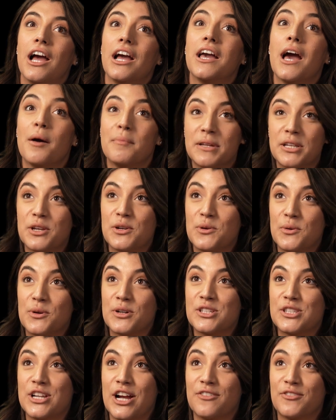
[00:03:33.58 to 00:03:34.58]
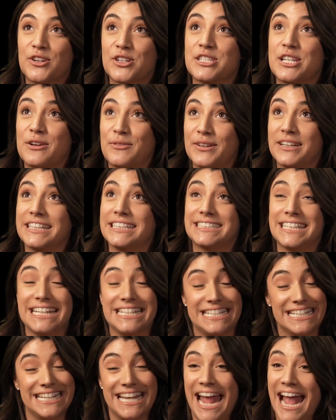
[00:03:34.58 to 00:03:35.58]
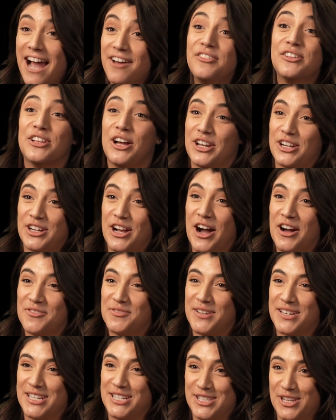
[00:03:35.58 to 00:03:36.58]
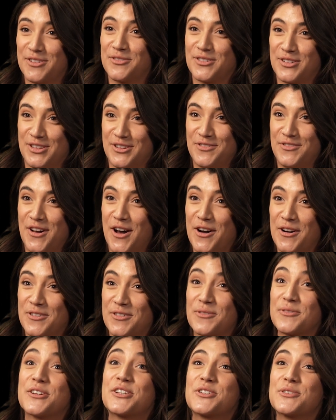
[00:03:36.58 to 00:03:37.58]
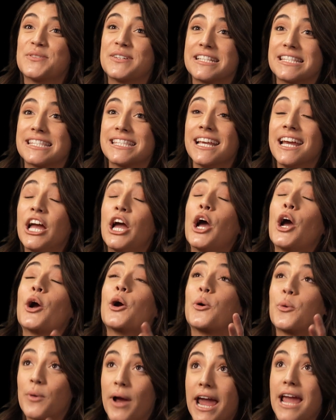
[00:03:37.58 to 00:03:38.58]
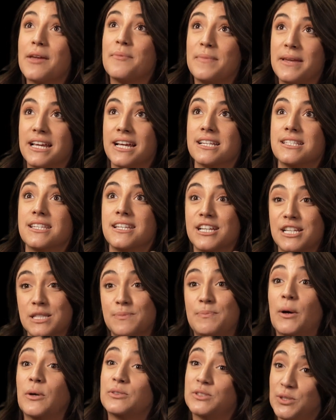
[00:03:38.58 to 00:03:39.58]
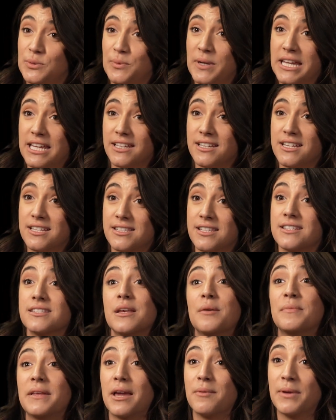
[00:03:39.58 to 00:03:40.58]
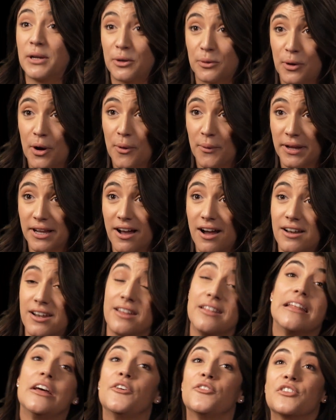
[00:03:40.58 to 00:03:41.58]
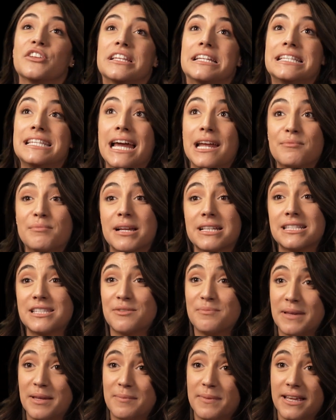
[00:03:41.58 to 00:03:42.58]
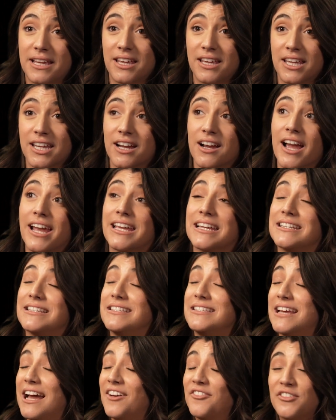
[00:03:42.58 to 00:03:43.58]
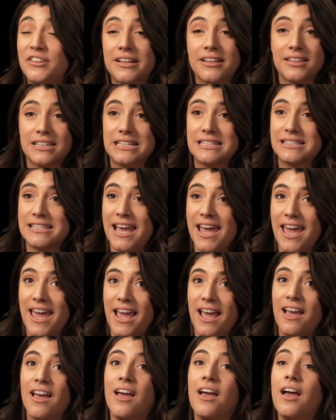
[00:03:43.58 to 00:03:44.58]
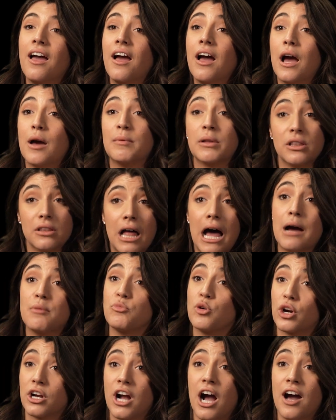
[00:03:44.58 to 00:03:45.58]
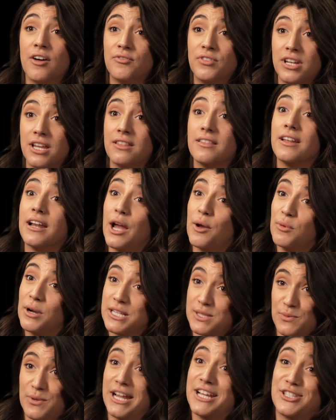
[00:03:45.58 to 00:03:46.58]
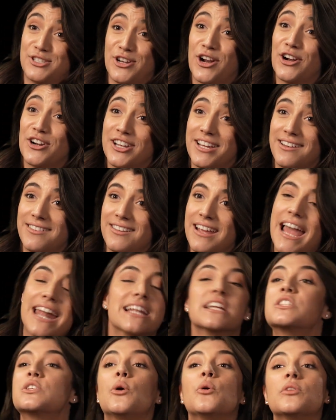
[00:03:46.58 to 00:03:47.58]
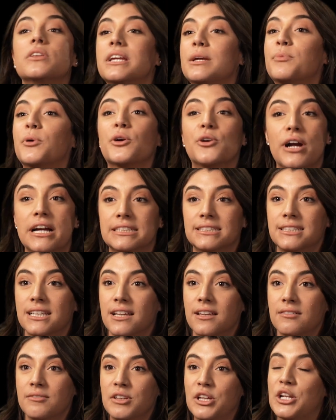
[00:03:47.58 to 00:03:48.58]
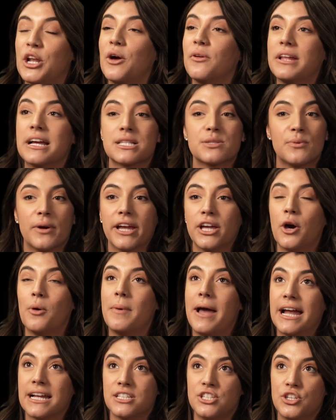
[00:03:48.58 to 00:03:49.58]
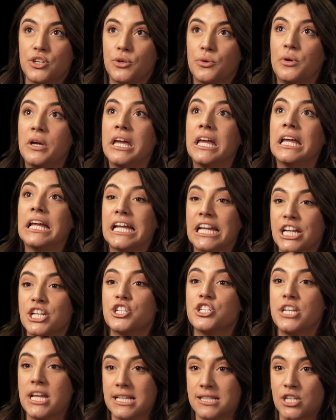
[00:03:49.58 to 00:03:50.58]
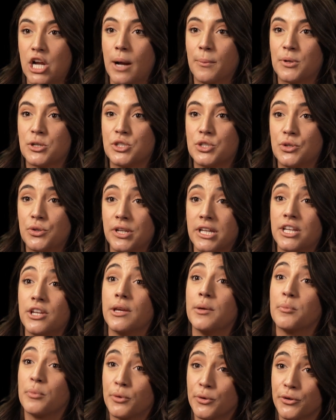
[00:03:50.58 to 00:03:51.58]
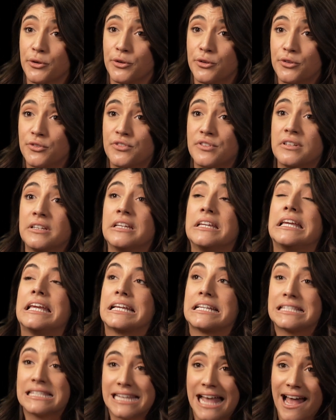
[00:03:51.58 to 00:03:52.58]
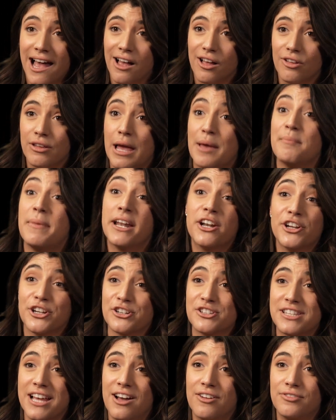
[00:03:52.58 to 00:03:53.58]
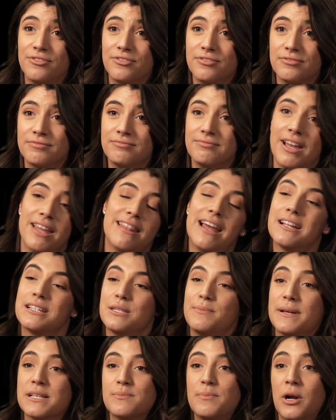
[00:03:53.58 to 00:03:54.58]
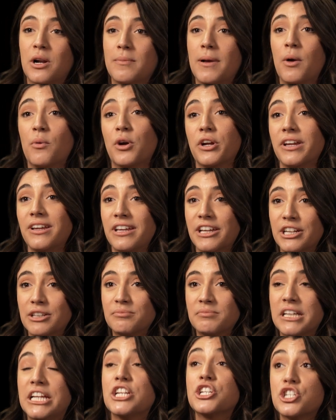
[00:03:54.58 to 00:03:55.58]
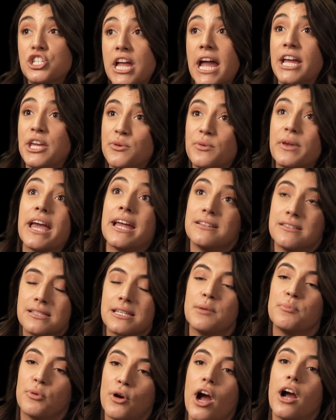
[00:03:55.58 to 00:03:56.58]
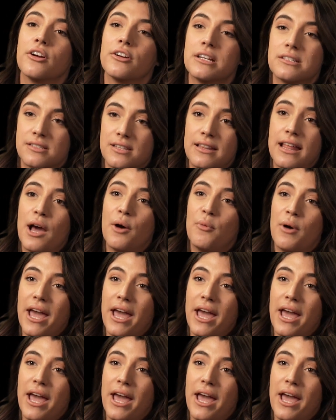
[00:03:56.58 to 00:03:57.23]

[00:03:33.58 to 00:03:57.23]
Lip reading: coming to Northstar at first, I realized I didn't have a lot of confidence over the phone, which was great because it exposed a weakness and something I've been growing on. And over the 10 months of me being here, I can definitely say I'm a lot more confident than I was when I started. And it's only progressing, you know, and that's why I go back to each day's an opportunity to improve, excel, and better yourself. And that's the best part about working here. Each day you can see progress in that